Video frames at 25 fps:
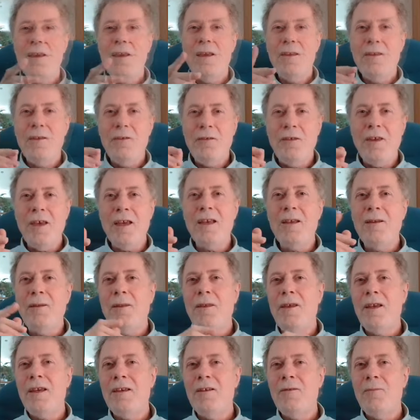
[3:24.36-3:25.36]
The second
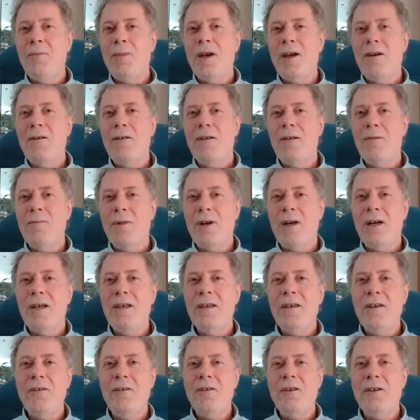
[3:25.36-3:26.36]
thing to bear in
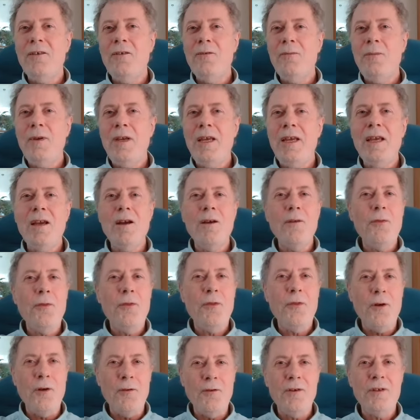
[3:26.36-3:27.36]
mind is going to be
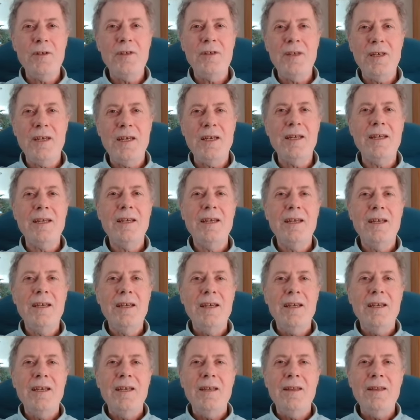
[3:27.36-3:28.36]
authority,
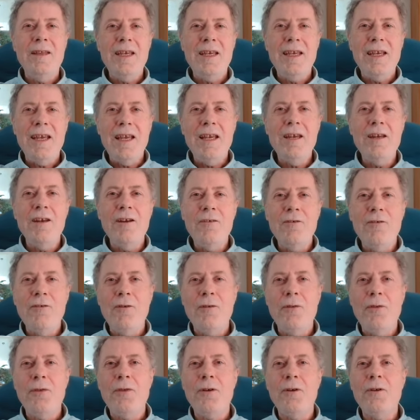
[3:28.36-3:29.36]
the inner
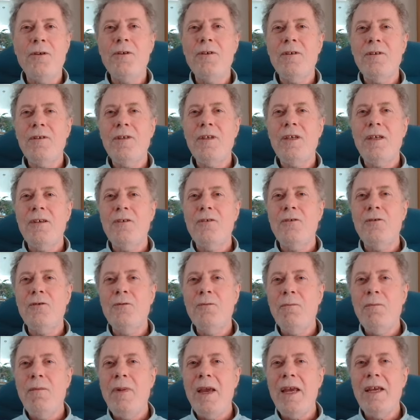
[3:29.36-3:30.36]
authority
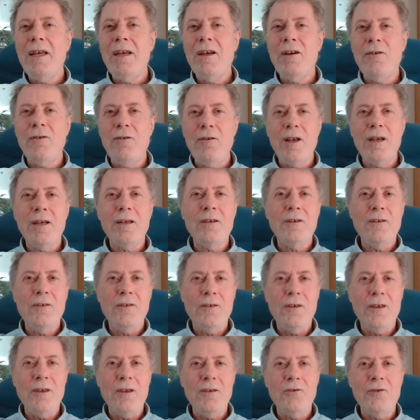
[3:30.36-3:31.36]
to make correct
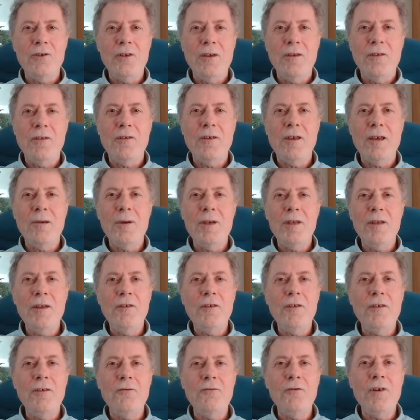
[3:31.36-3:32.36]
decisions. I mean,
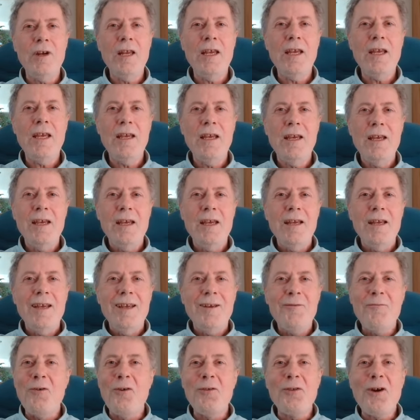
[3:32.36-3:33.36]
this is really
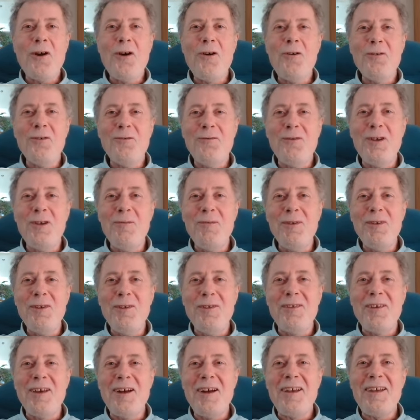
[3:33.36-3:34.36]
what the whole of human
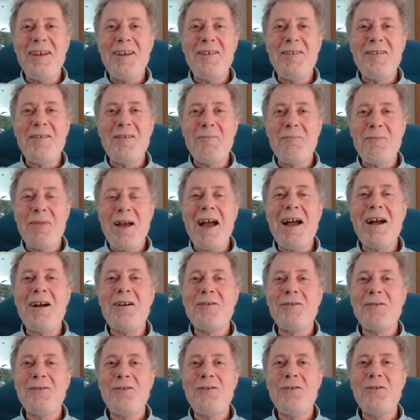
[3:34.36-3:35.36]
design is
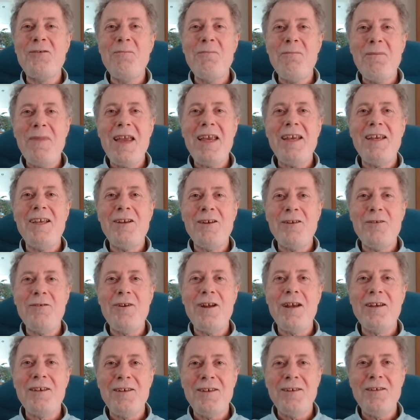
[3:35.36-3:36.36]
about, to make
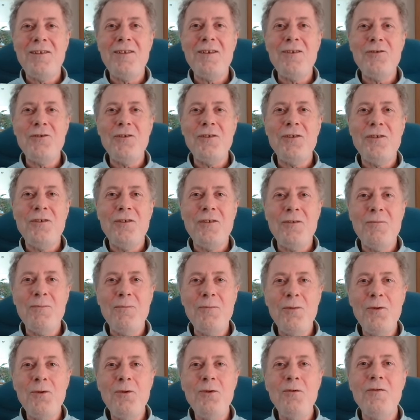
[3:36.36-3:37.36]
correct decisions, to
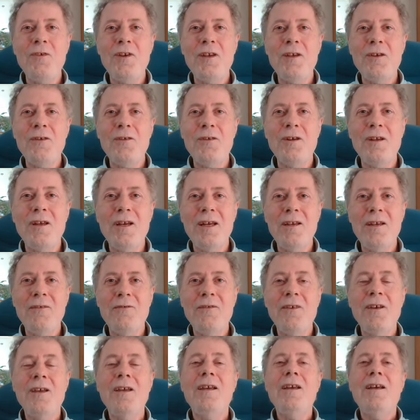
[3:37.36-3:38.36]
move in your
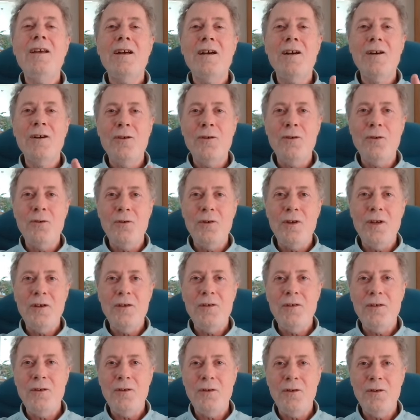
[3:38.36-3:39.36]
life according
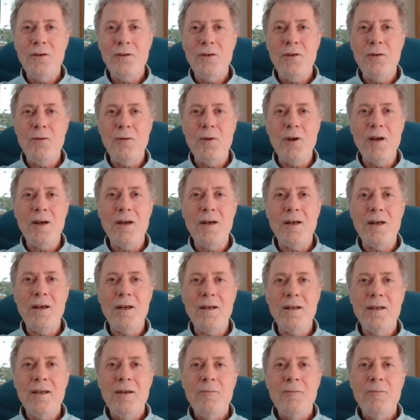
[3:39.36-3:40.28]
to who you are.